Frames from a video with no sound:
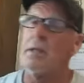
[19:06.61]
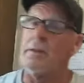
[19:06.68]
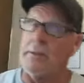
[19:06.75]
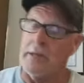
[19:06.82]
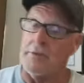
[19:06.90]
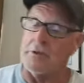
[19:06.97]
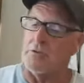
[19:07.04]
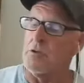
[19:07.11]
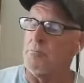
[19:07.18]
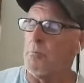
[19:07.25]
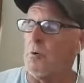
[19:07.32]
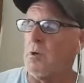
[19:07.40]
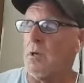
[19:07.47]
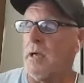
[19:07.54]
The other
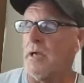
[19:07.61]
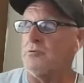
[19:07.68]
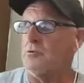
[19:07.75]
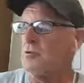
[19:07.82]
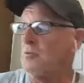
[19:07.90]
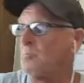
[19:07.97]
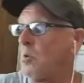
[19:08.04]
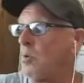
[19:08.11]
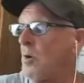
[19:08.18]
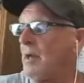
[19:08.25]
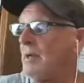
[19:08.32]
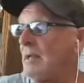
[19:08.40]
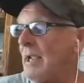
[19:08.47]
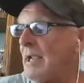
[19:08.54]
group only lost
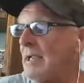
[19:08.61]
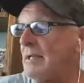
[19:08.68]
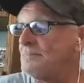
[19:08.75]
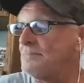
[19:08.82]
2.8.